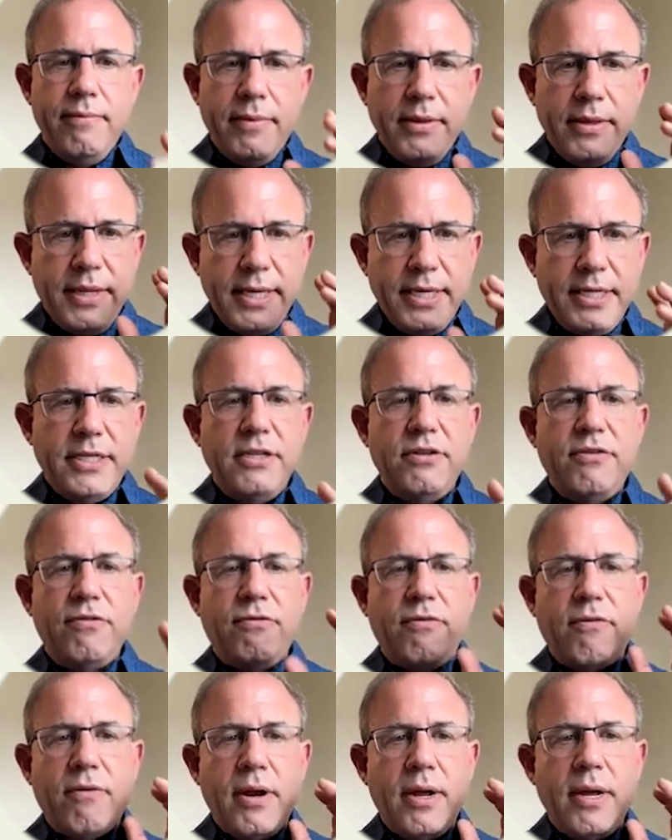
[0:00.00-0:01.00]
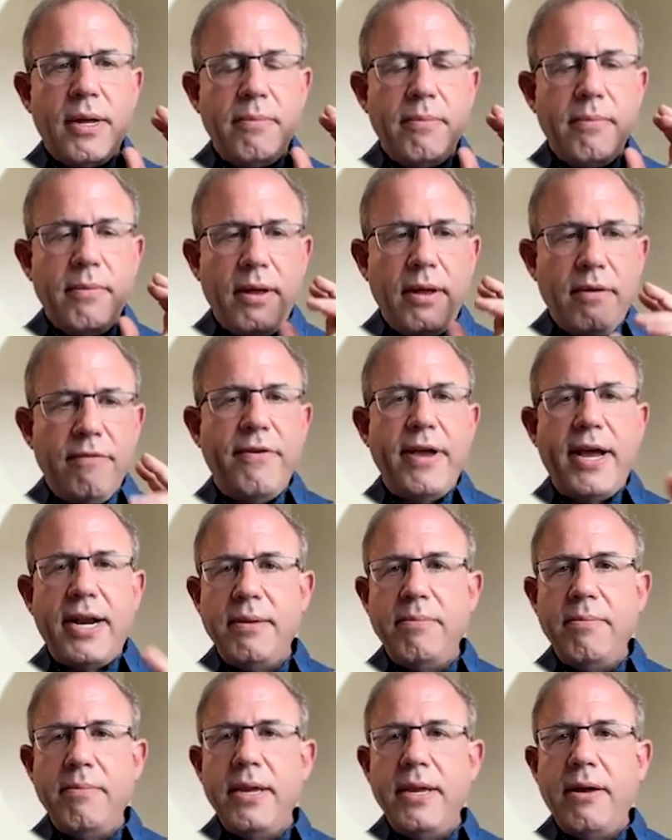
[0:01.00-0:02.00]
this is from a fatty
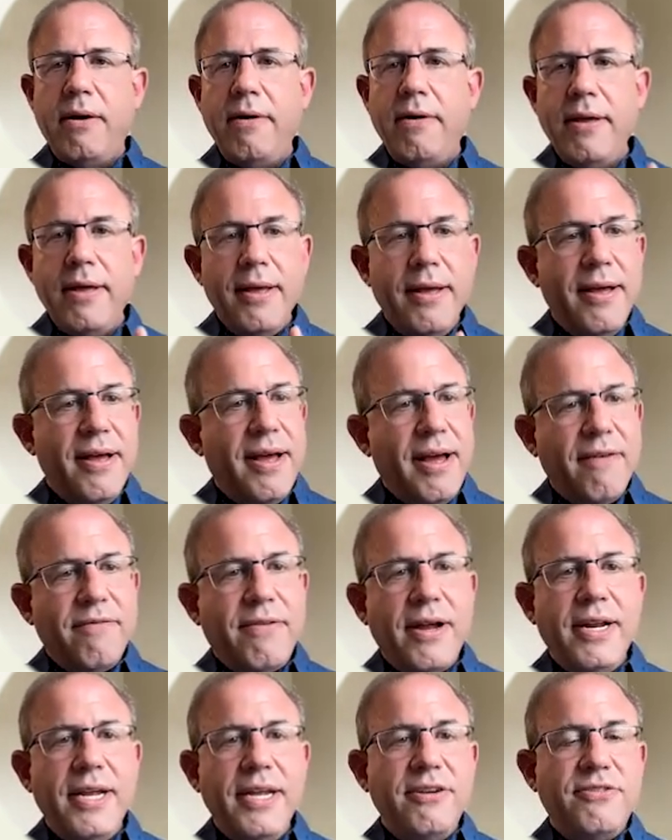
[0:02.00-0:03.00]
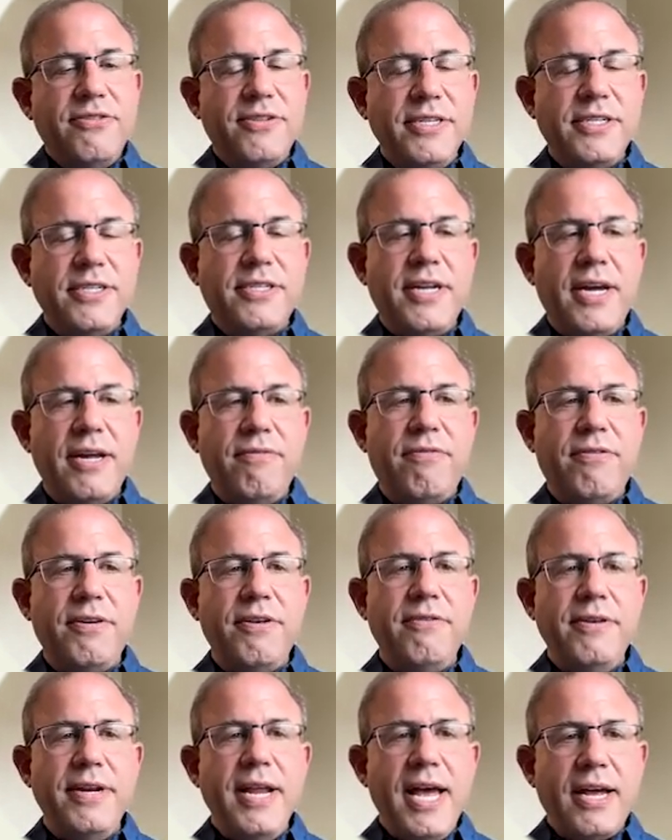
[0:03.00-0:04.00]
meal. I've got an interesting slide for
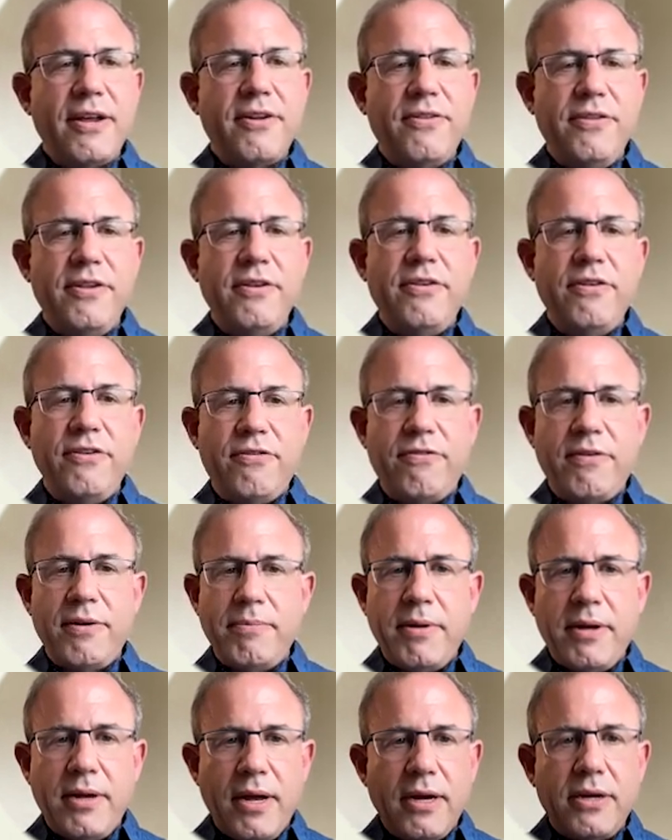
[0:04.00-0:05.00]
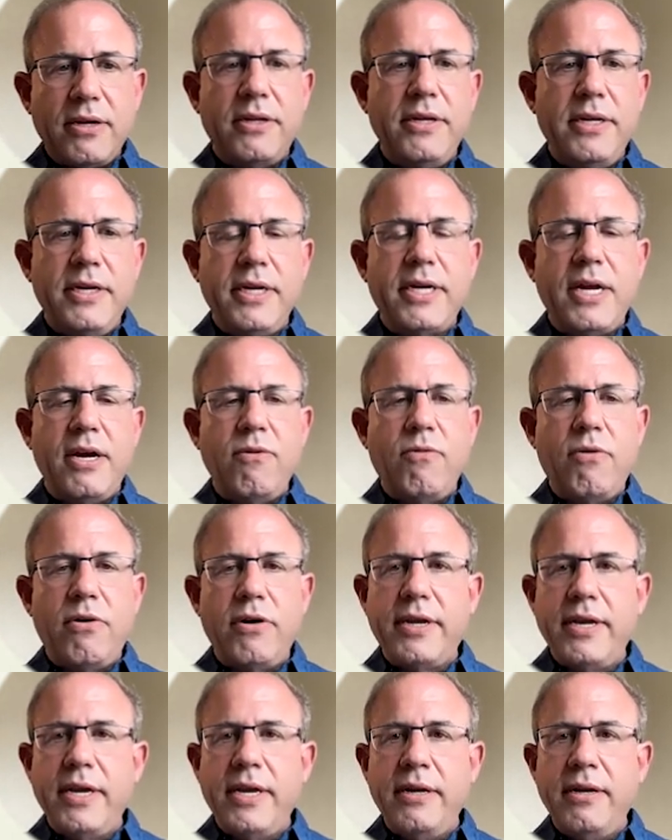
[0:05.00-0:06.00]
you next. This is from a, a clinic I
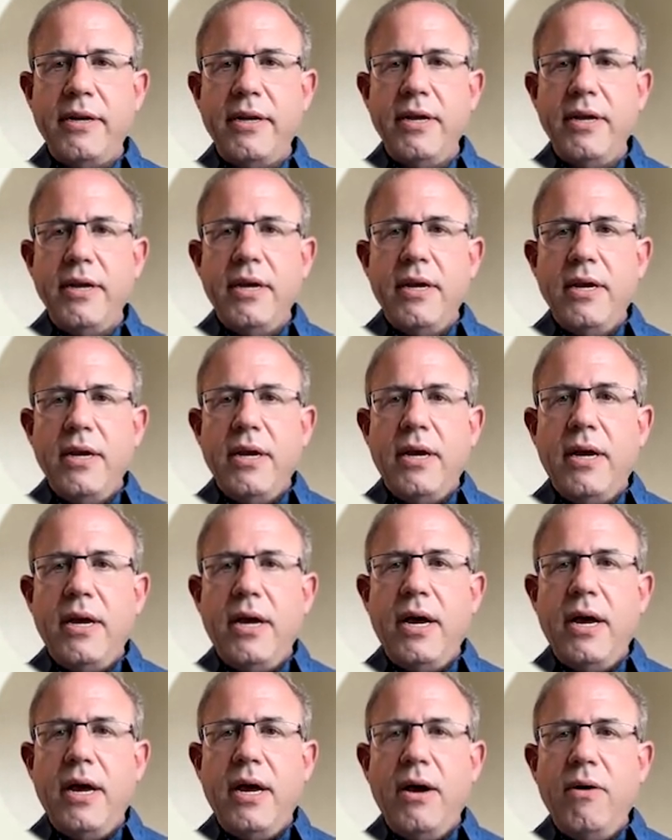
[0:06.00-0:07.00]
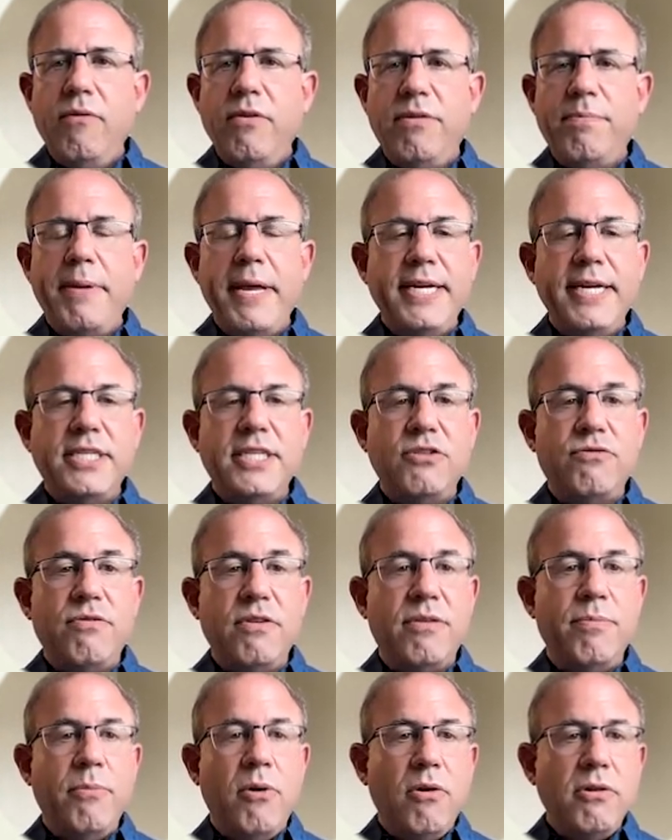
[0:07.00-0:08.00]
work in uh, with patients
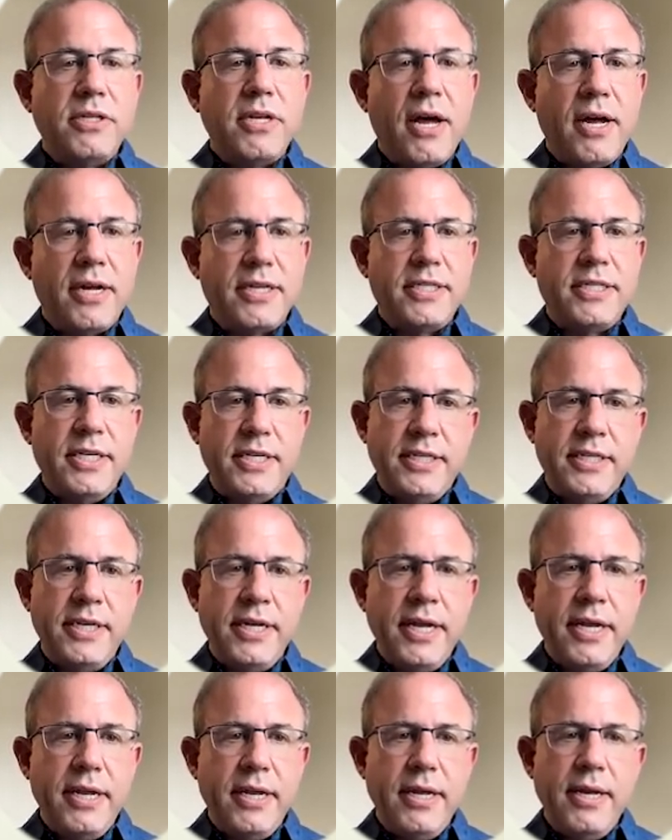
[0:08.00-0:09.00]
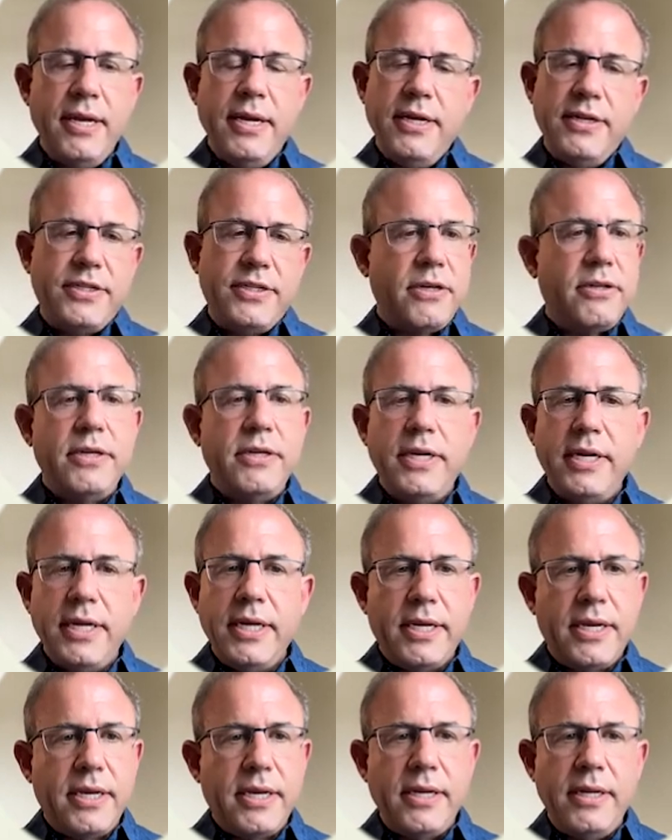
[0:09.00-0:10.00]
with mold toxicity. It's a
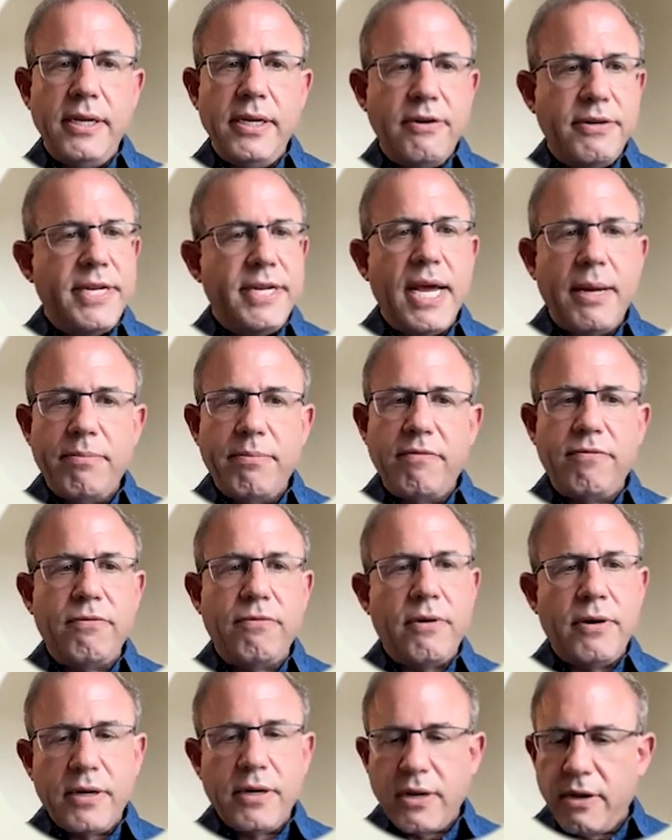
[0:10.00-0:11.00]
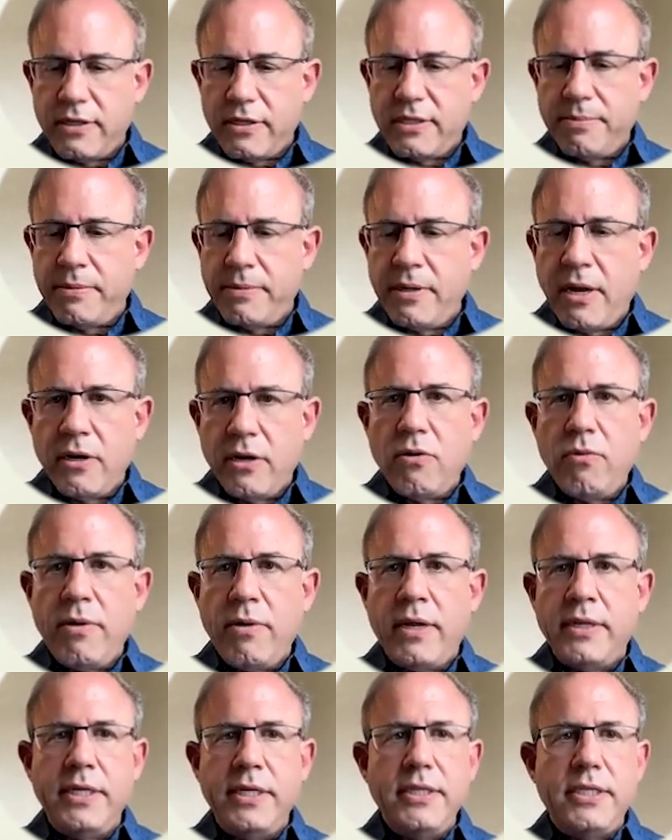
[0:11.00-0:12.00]
clinic near Tampa, Florida called Sponaugle
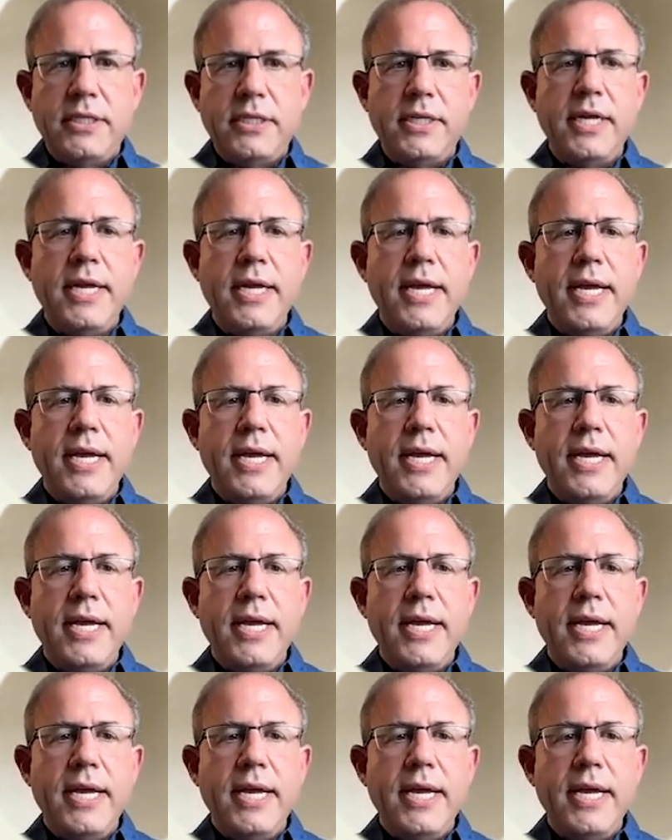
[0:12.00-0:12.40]
Wellness.